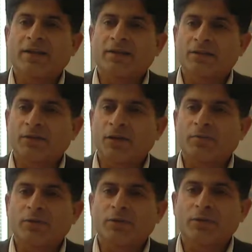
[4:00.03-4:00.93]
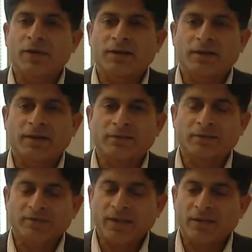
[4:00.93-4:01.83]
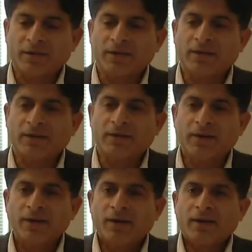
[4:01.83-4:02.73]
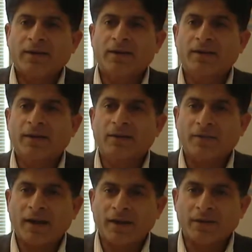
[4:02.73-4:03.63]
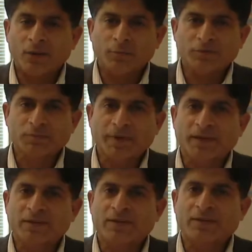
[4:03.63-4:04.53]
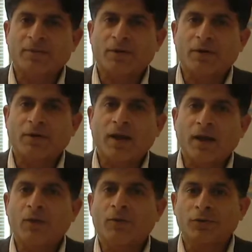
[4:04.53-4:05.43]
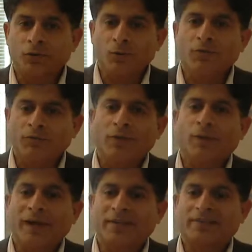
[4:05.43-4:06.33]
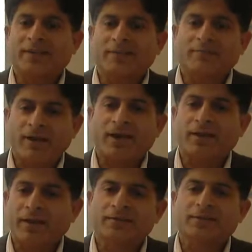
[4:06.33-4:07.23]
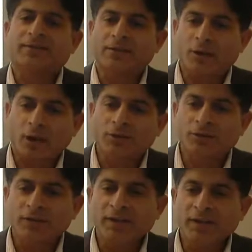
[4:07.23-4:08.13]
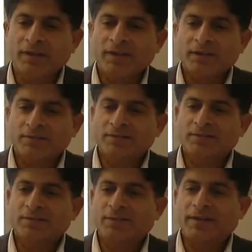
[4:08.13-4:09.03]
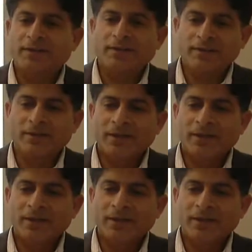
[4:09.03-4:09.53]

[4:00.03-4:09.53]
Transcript: and Tom, you, as you were saying earlier, can kind of add your perspective on how you view SD-WAN as a technology, just so that